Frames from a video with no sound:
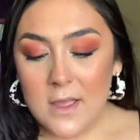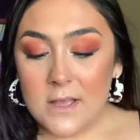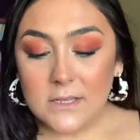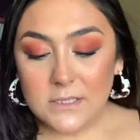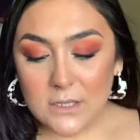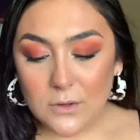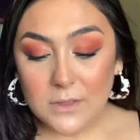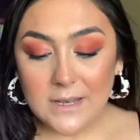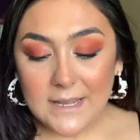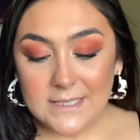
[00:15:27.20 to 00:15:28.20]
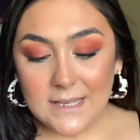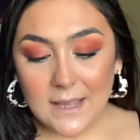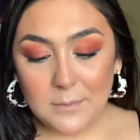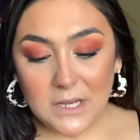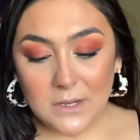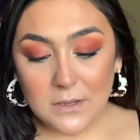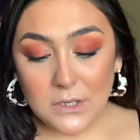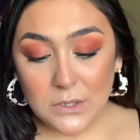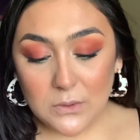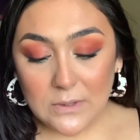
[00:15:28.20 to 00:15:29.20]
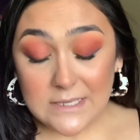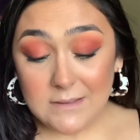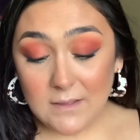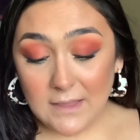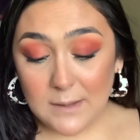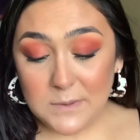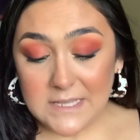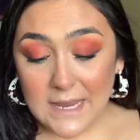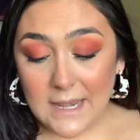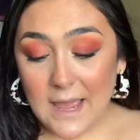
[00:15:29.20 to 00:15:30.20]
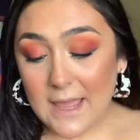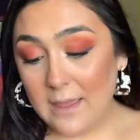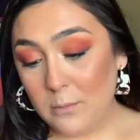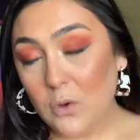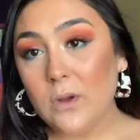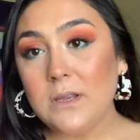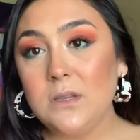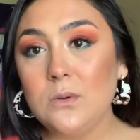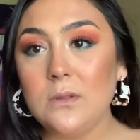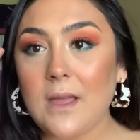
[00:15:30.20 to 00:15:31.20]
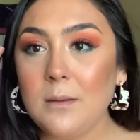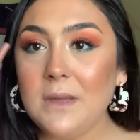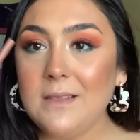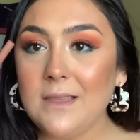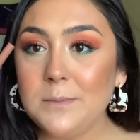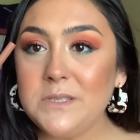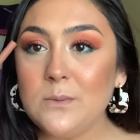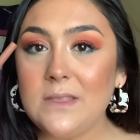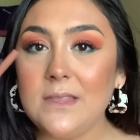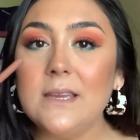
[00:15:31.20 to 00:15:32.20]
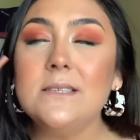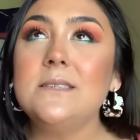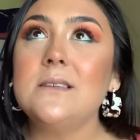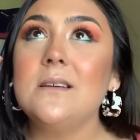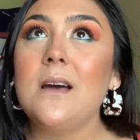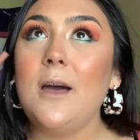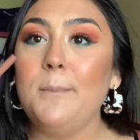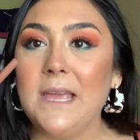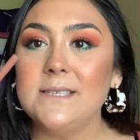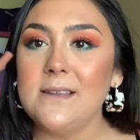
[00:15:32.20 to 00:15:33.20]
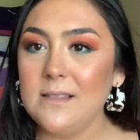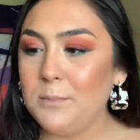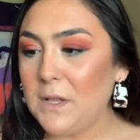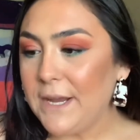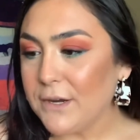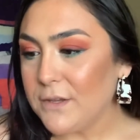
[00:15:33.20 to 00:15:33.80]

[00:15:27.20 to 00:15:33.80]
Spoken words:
So the next thing I'm going to do is the lips, and I am going to line my lips with this amazing lip liner.